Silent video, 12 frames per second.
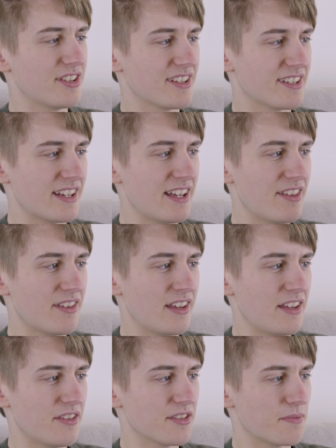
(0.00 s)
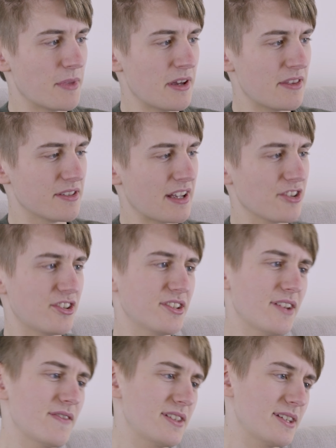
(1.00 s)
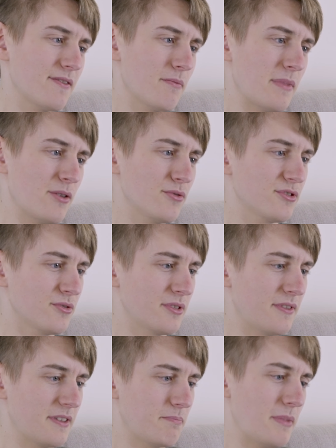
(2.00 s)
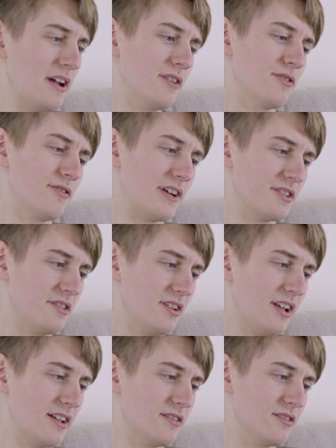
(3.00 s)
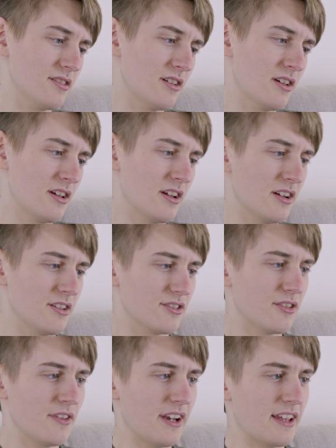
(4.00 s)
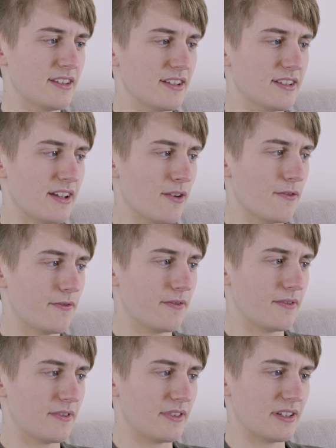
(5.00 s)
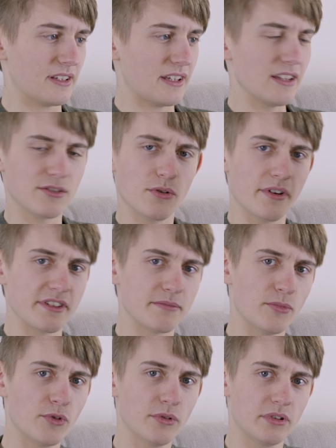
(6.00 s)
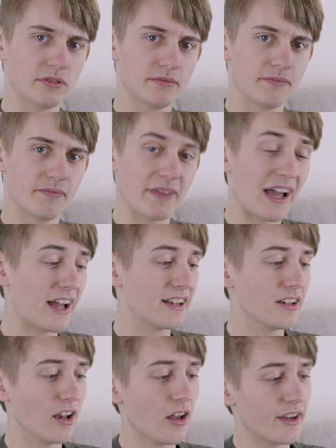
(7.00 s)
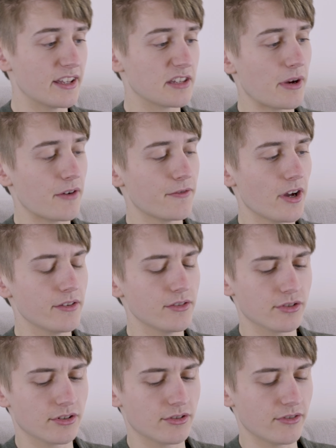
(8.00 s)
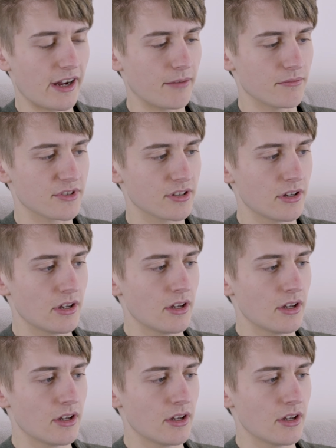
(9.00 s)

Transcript: you can see, it's actually 77mm, sort of is bigger than the rest of the lens, so the lens itself is quite small and light, about 500 grams,